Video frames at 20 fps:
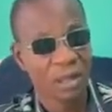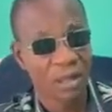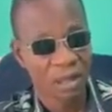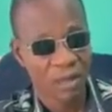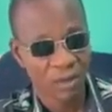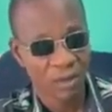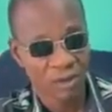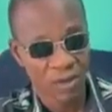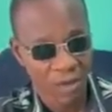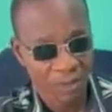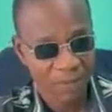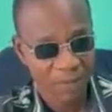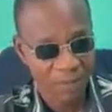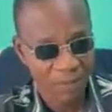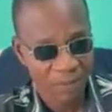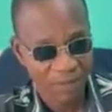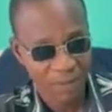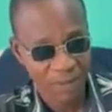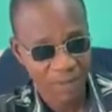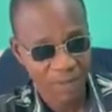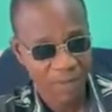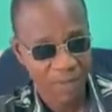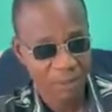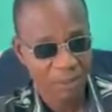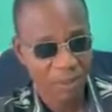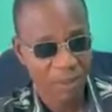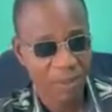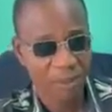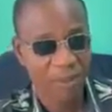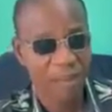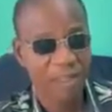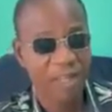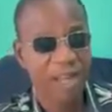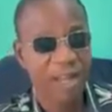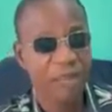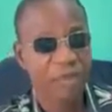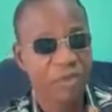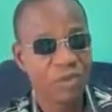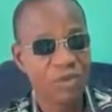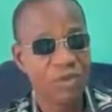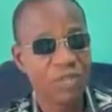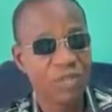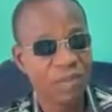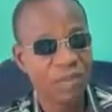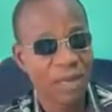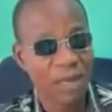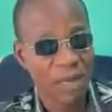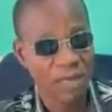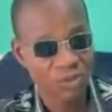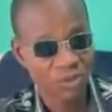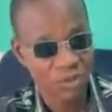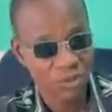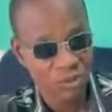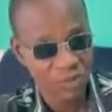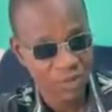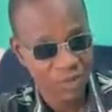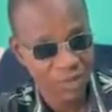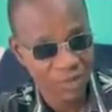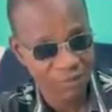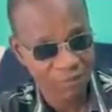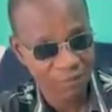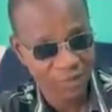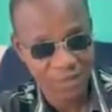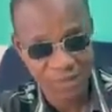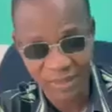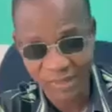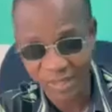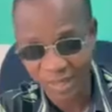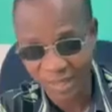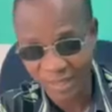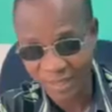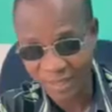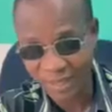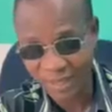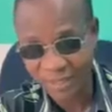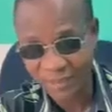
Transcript: I'll come and explain that one. Love your neighbor as yourself means that